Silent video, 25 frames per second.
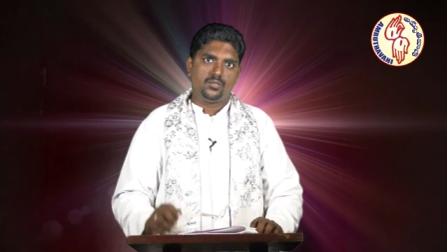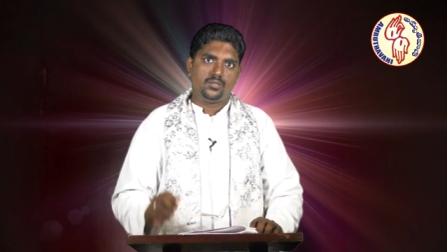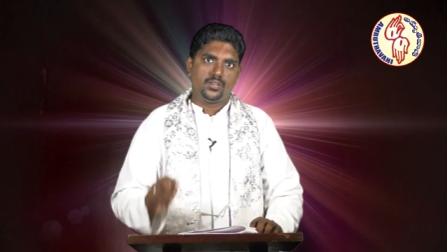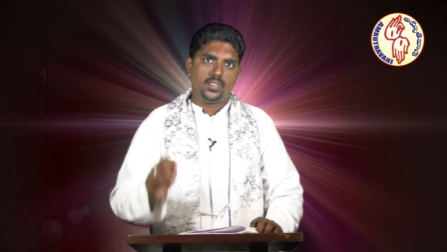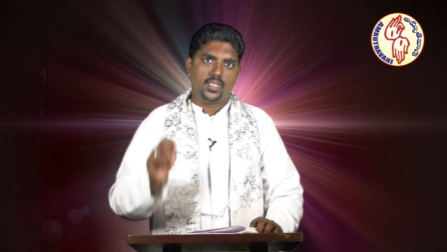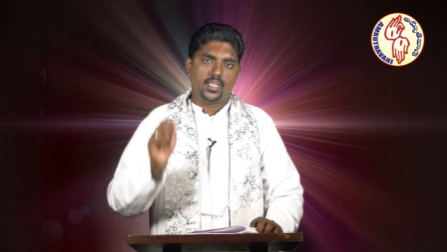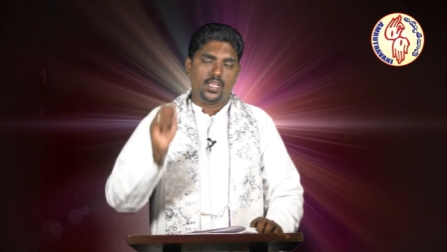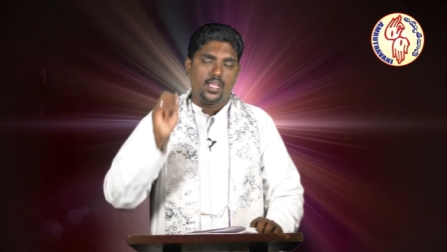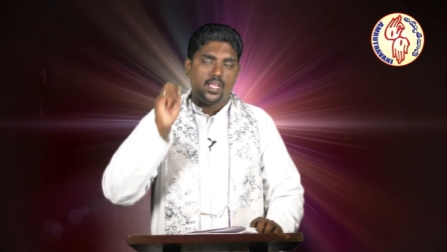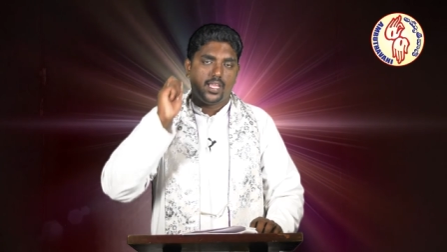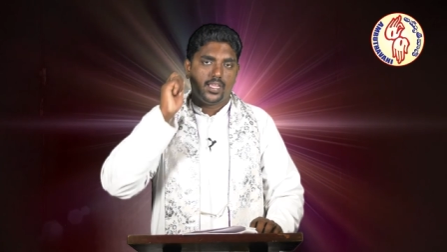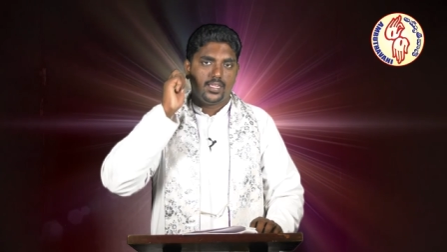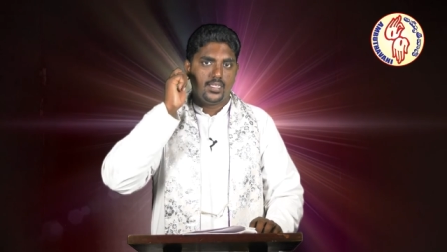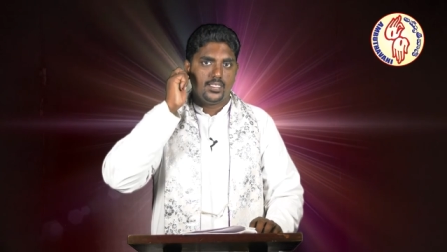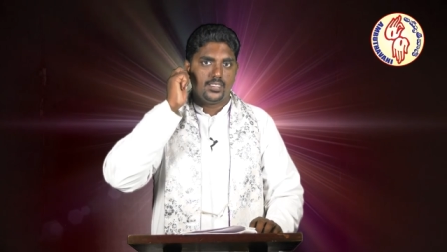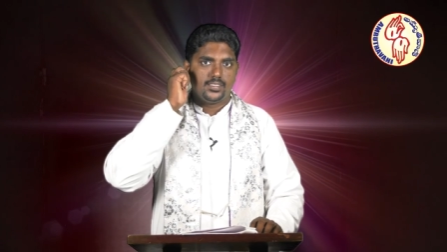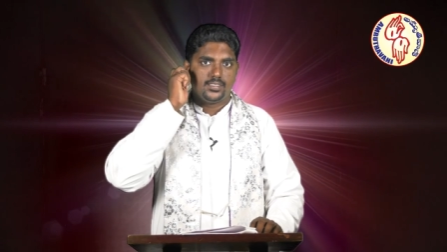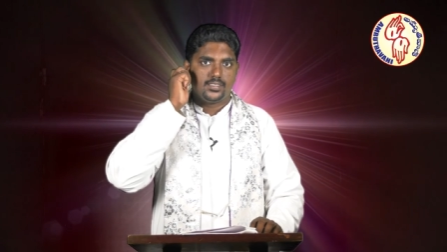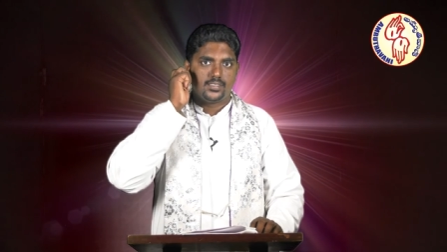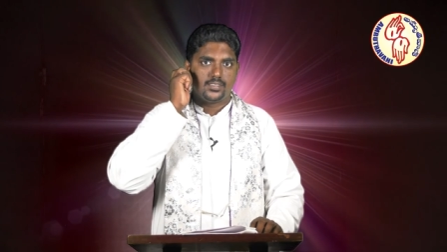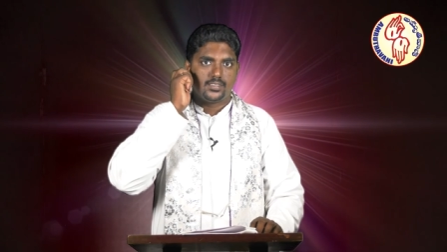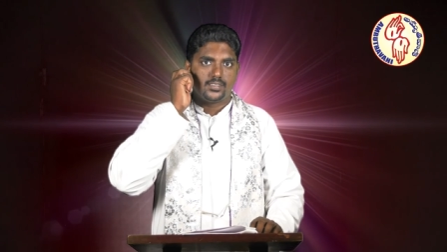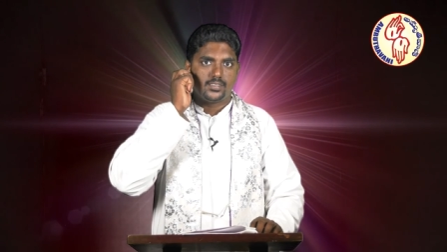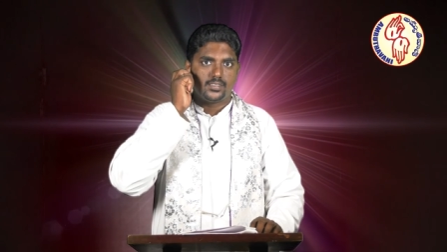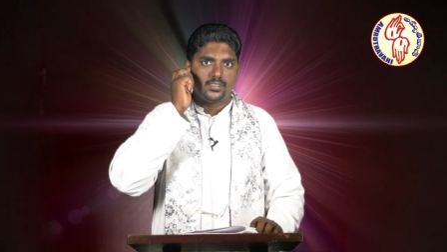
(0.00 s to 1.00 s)
Their
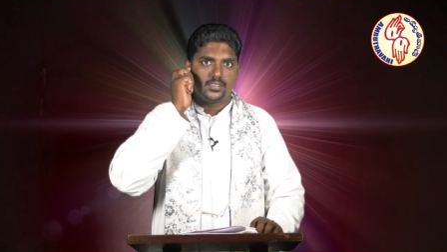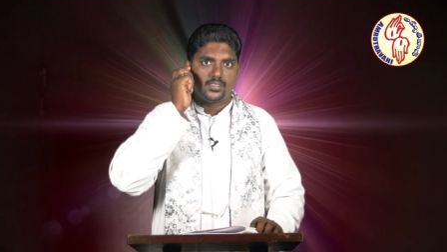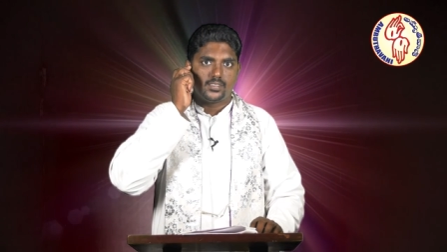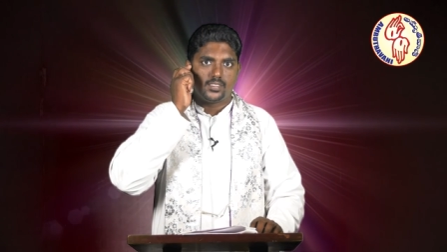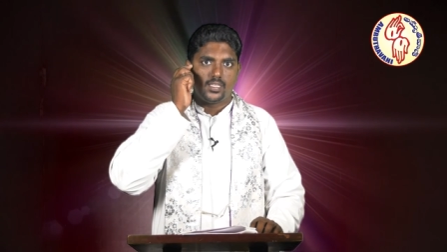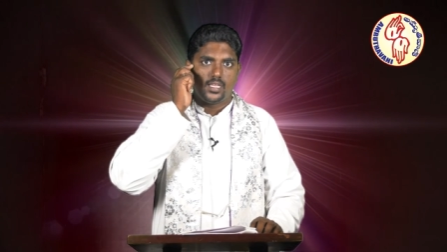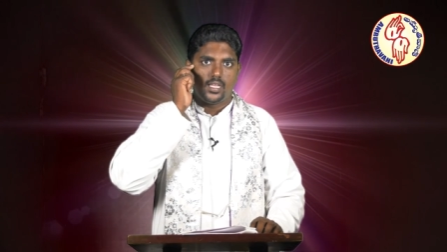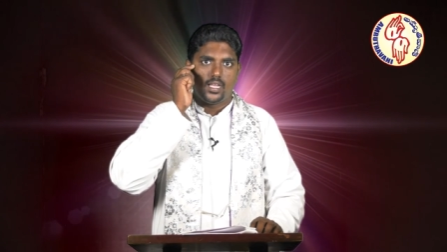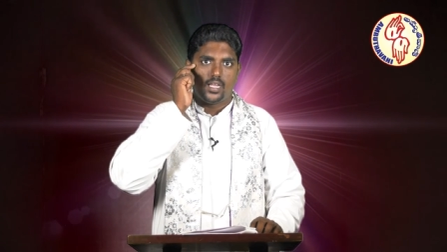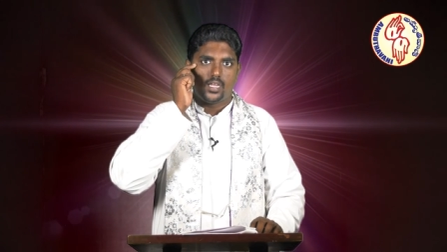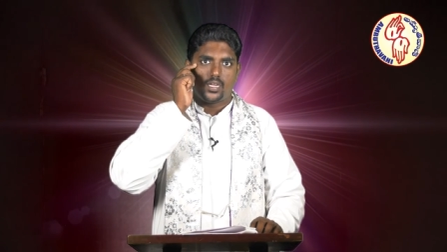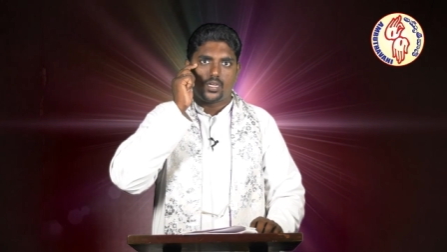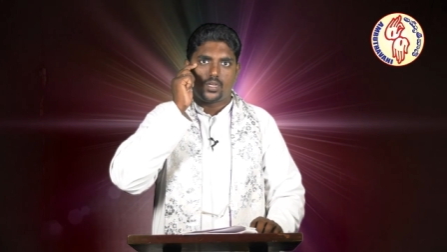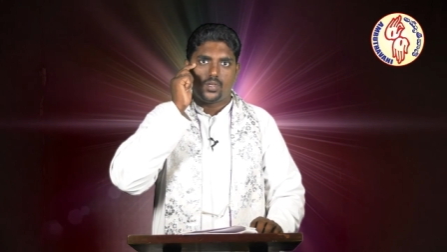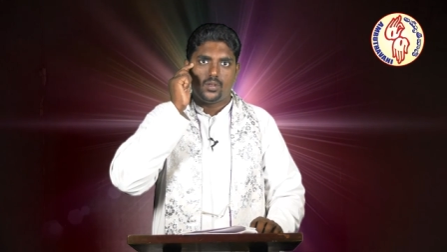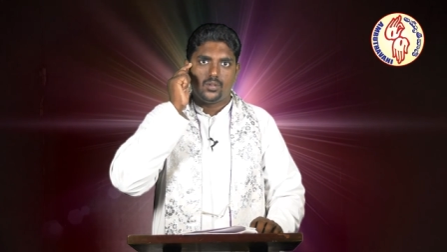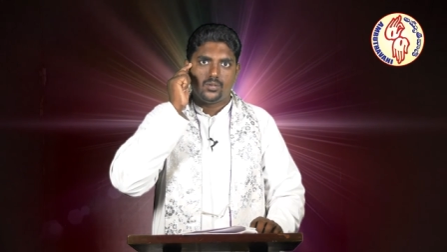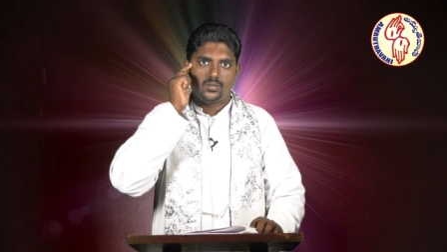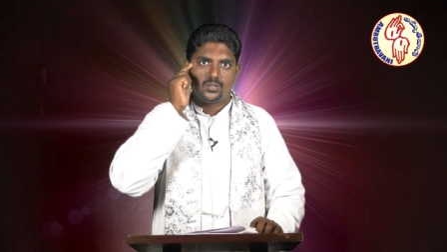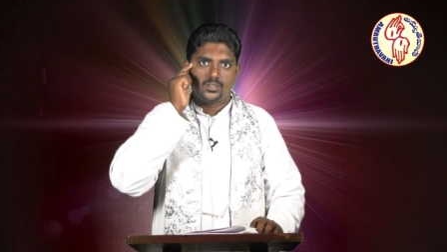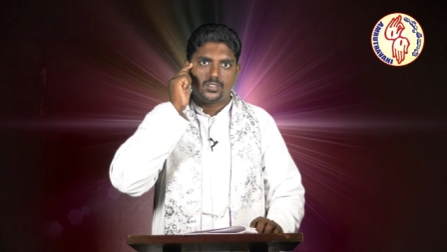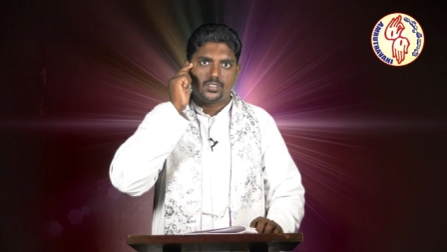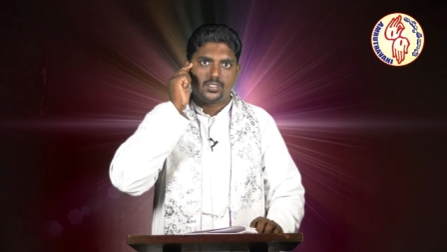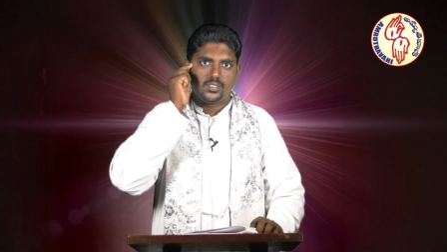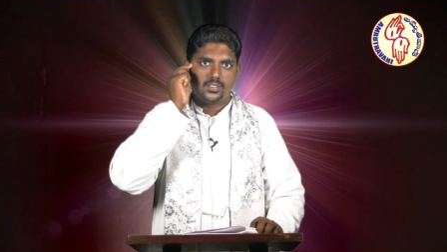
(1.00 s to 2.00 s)
eyes are
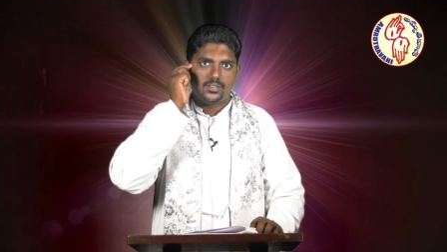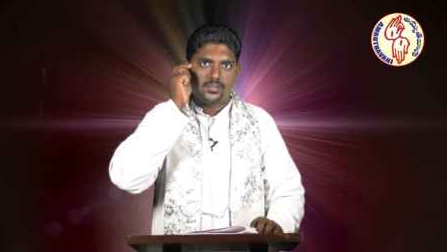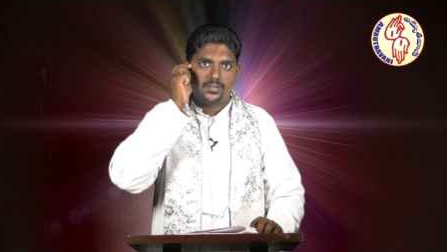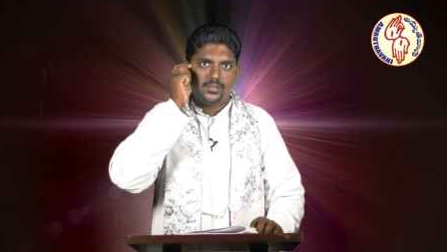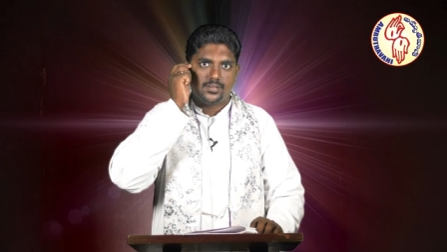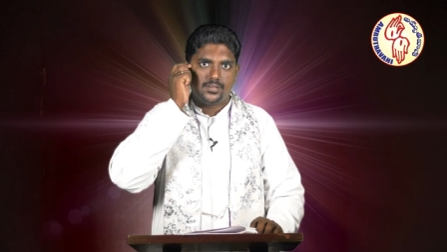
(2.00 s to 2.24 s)
closed,